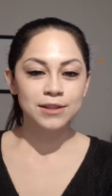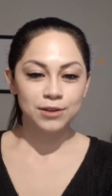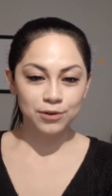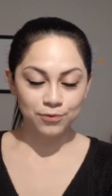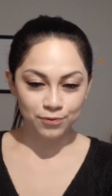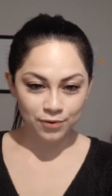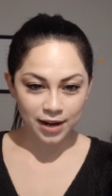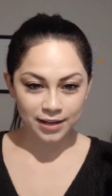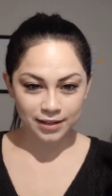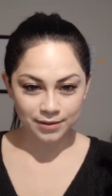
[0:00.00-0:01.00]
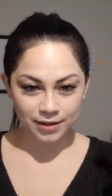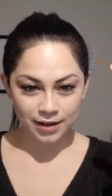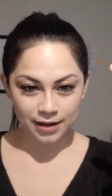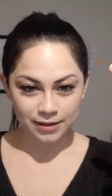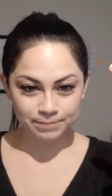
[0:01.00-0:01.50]
the freight
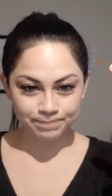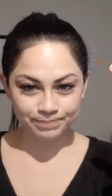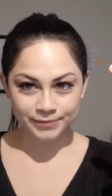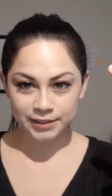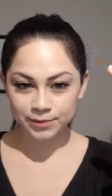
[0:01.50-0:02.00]
um,